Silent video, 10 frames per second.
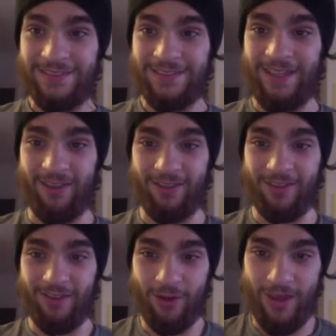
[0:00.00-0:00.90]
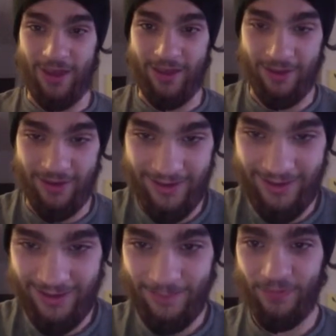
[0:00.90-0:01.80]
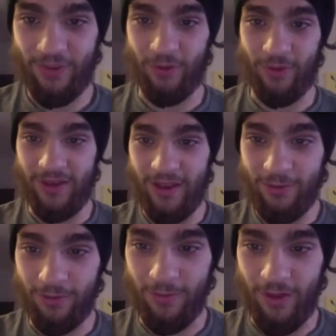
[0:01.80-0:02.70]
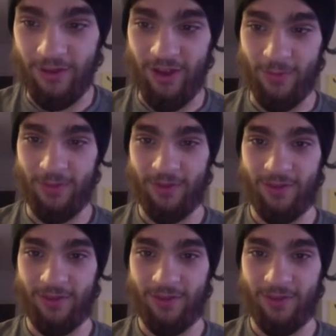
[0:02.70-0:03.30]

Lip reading: Yes, okay, good. So we can take out those Machops.